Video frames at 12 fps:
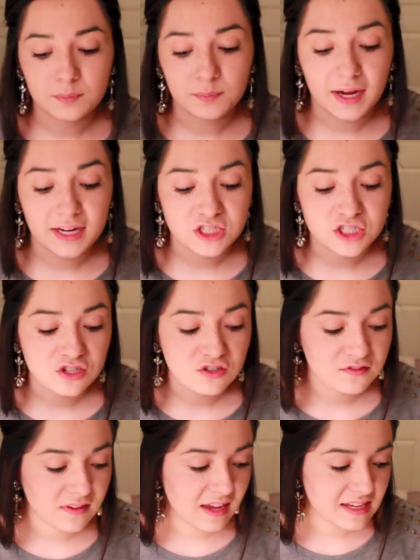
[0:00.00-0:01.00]
by Too
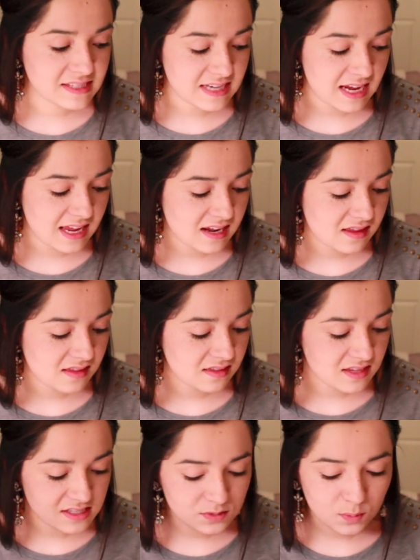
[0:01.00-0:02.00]
Faced, and
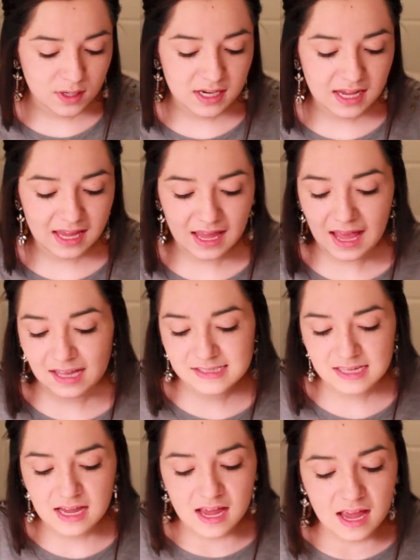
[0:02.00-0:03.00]
this one, it has
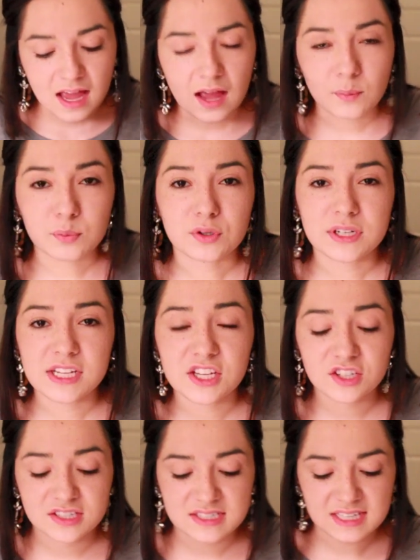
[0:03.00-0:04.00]
a pretty
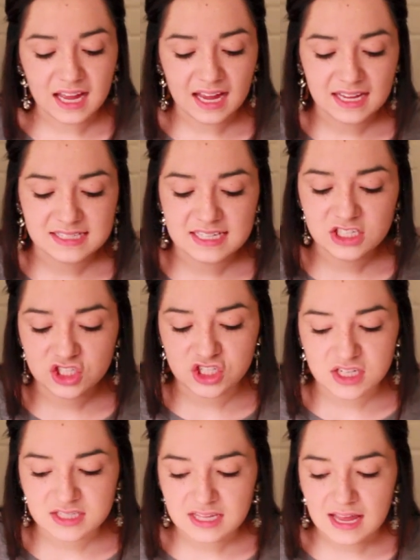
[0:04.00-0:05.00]
good size. It's
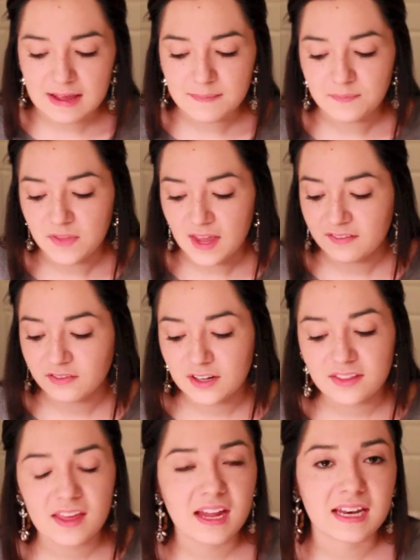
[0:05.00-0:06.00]
just the
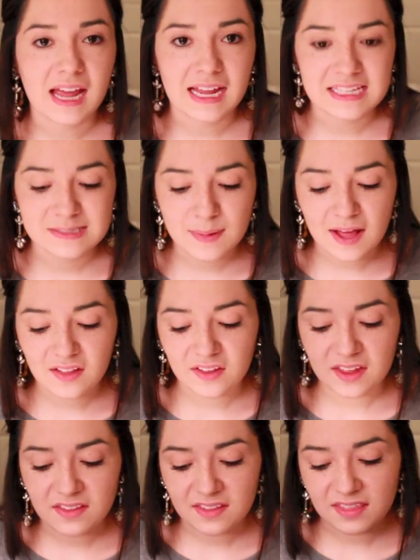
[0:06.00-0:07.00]
Everything Nice
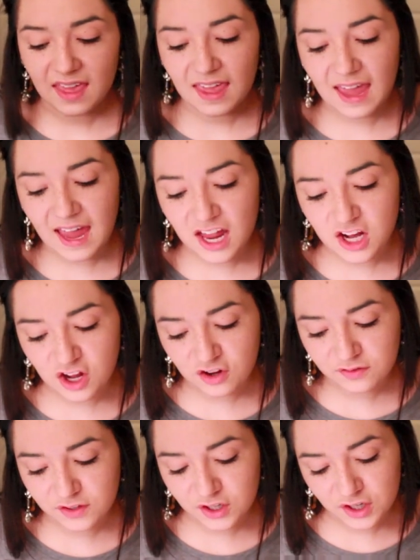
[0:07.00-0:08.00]
palette that they had
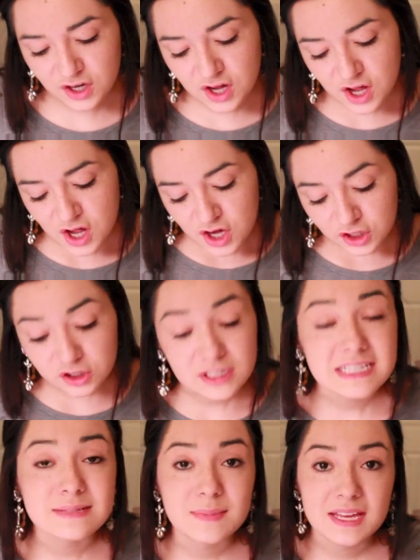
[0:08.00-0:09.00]
over
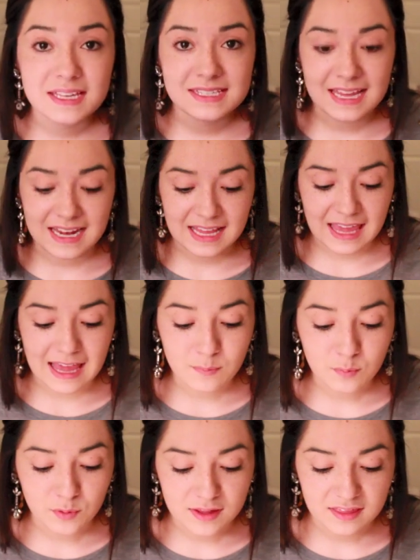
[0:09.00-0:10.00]
Christmas, and it
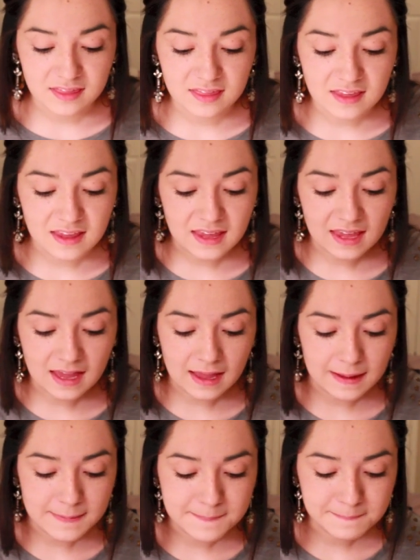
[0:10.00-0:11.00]
came with the
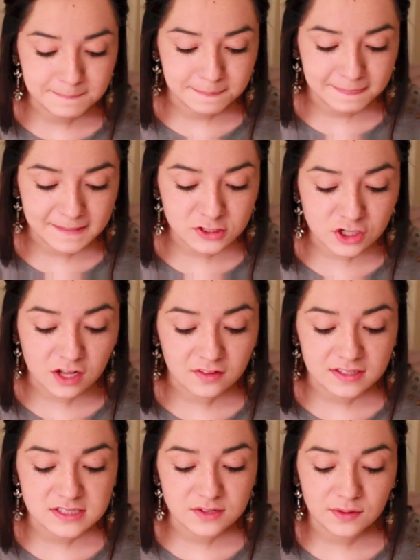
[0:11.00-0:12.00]

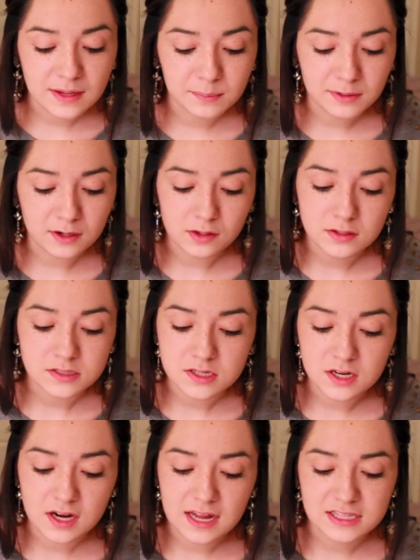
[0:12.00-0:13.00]
Chocolate Soleil
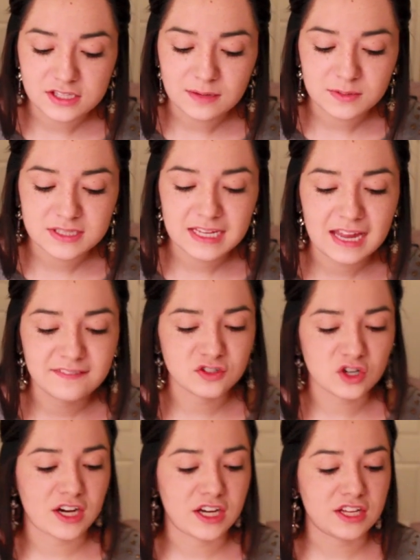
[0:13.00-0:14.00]
bronzer, and so I'm just kind of
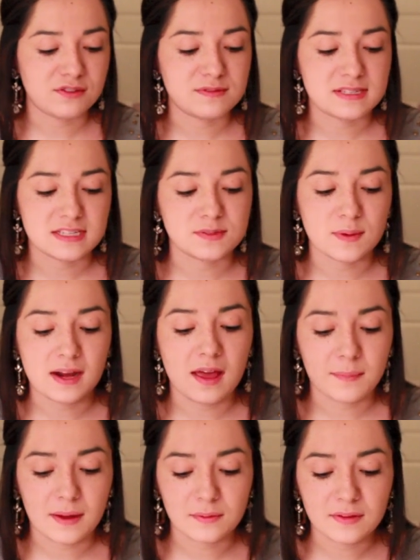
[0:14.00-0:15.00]
trying to use this one
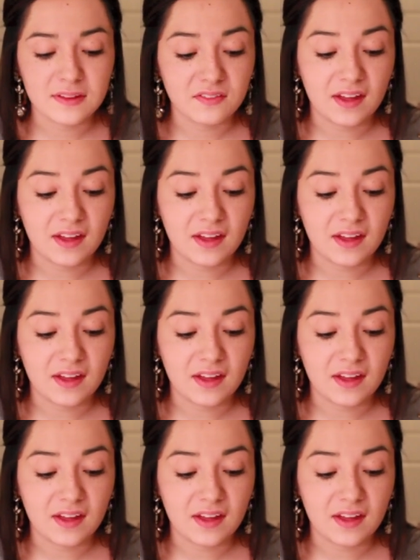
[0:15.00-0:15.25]
up. I really